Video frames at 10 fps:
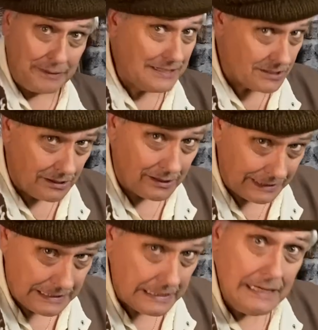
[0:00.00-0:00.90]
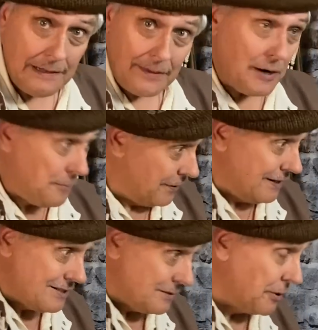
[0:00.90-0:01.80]
being targets. That
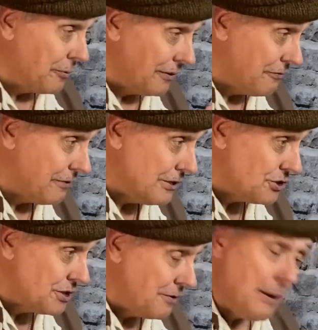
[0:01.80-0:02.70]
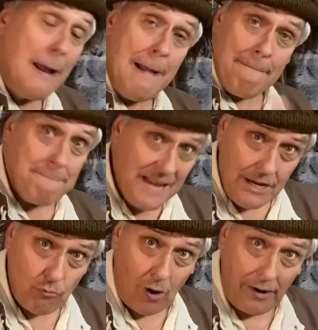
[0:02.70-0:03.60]
appears to be what the French are doing.
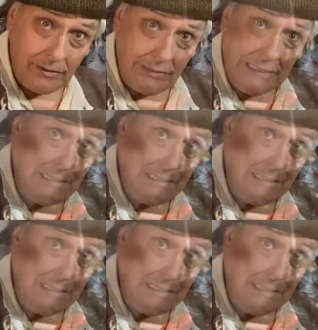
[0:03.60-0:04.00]
Meanwhile,